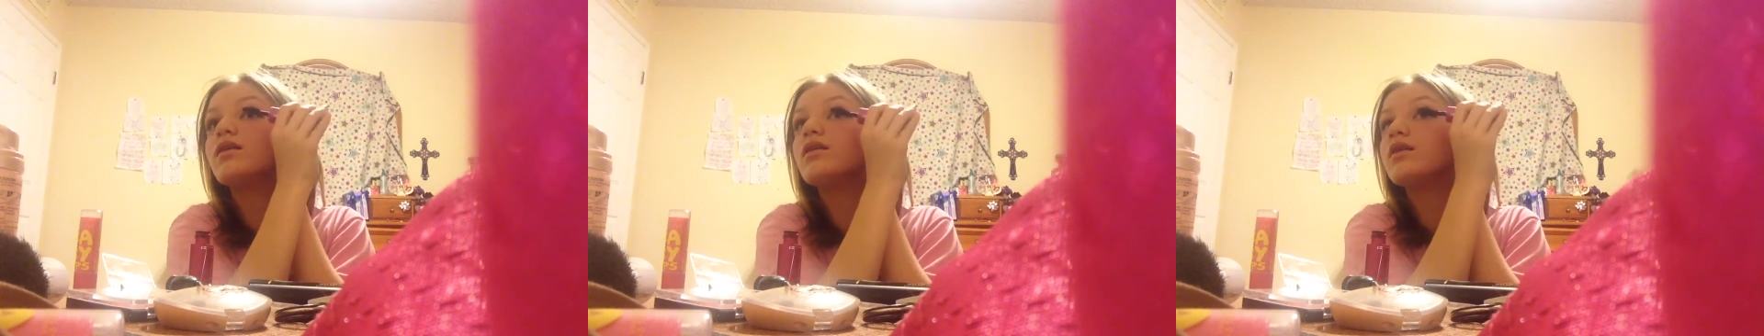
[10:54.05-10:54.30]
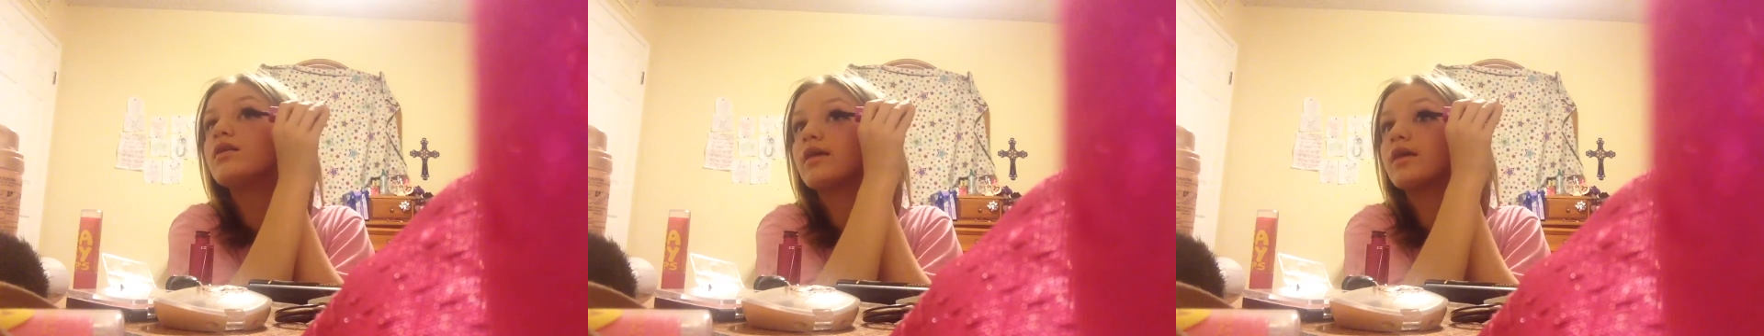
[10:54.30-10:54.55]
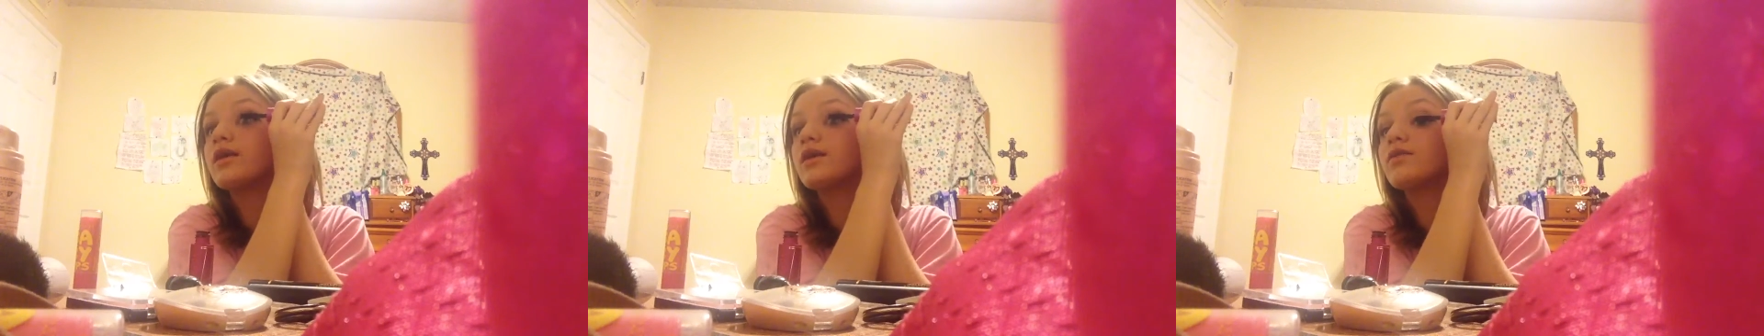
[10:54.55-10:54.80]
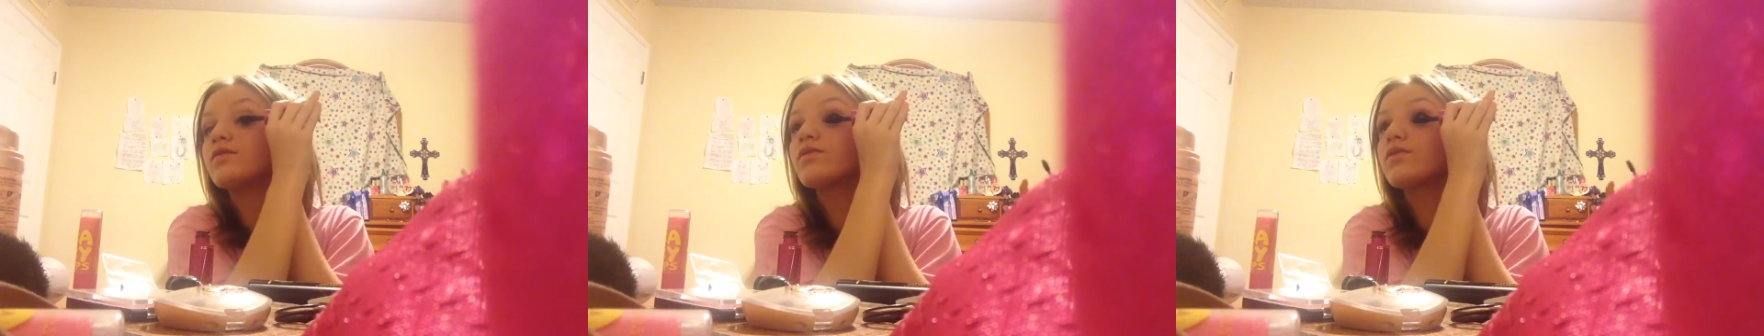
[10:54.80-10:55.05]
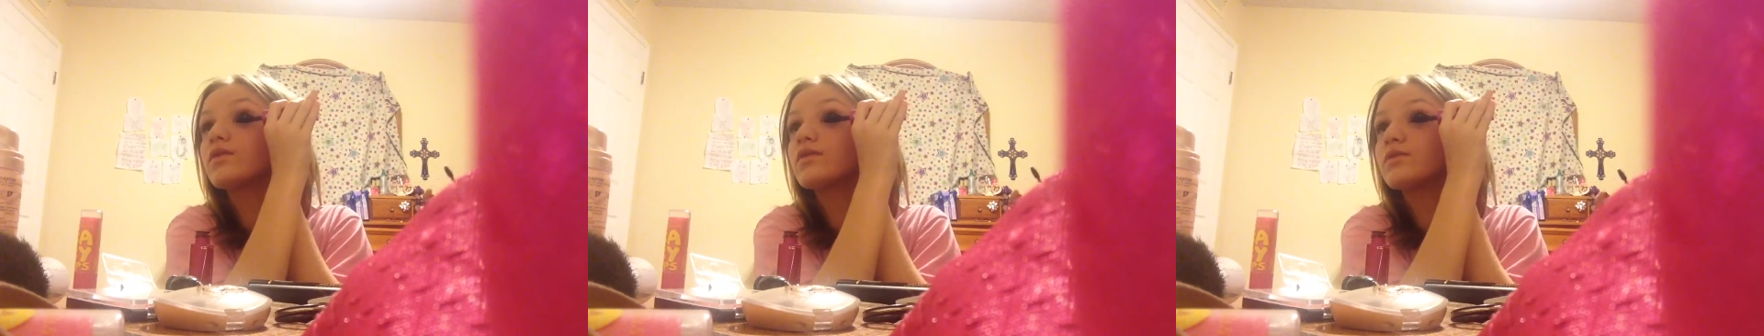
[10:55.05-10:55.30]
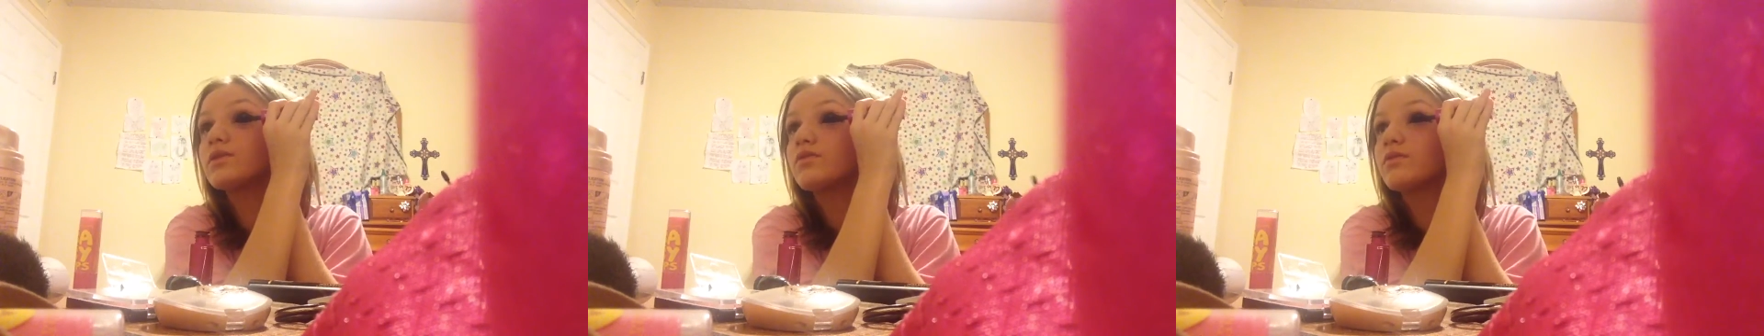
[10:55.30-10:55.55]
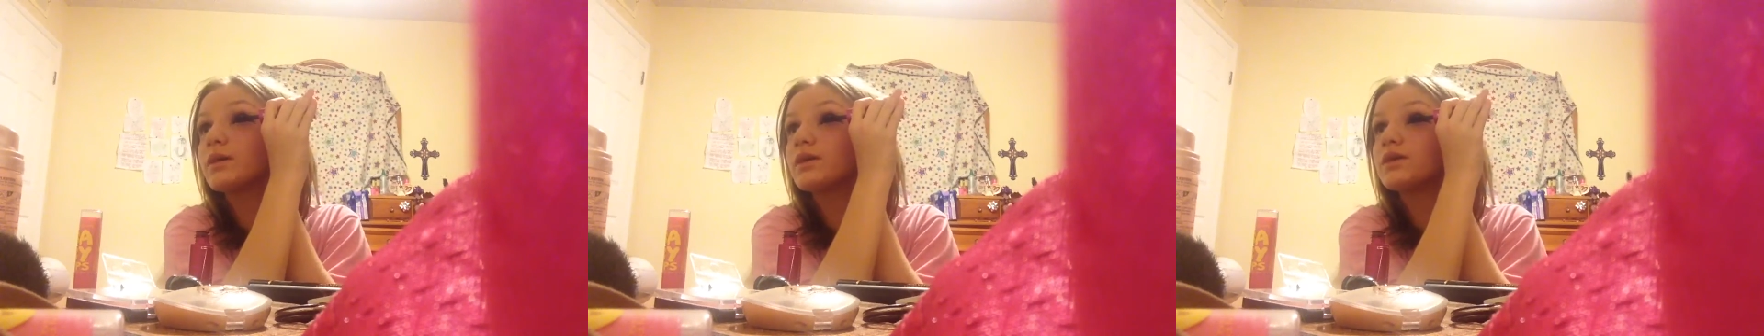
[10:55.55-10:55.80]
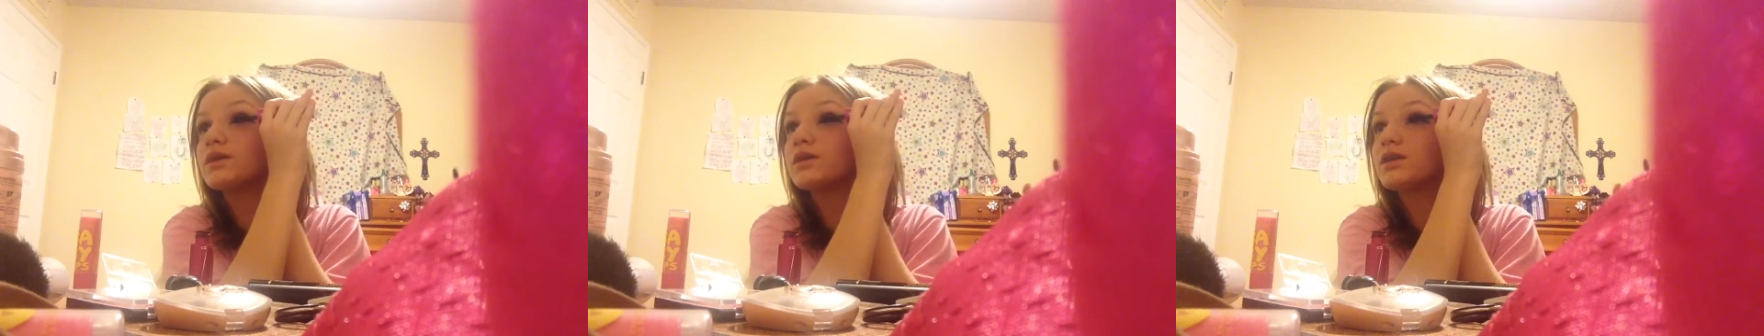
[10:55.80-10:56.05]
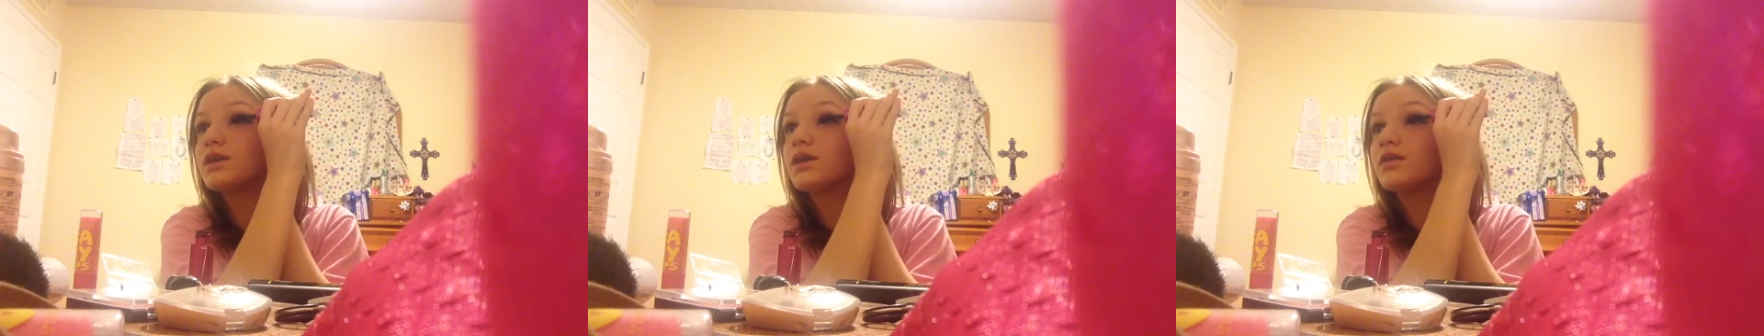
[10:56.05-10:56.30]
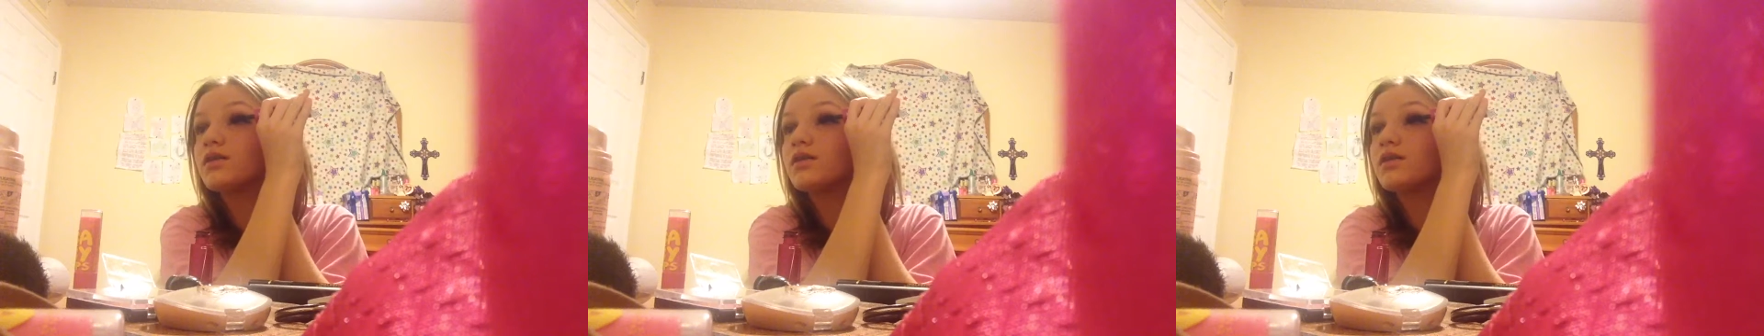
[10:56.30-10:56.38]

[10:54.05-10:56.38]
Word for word: Because I got this for Christmas from my sister.